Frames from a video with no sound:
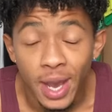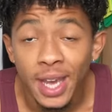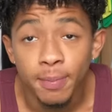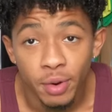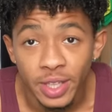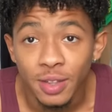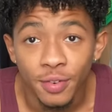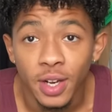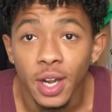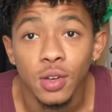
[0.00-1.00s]
I break the
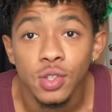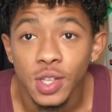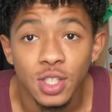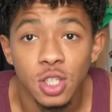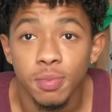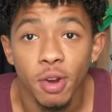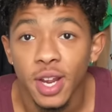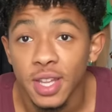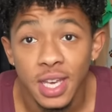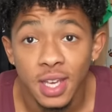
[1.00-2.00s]
fuck out. So let's just pray
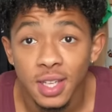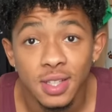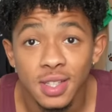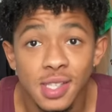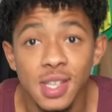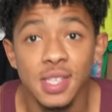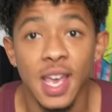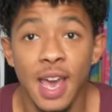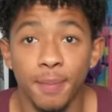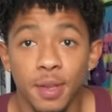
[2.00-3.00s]
that this doesn't
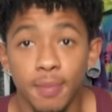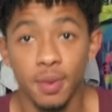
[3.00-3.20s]
happen.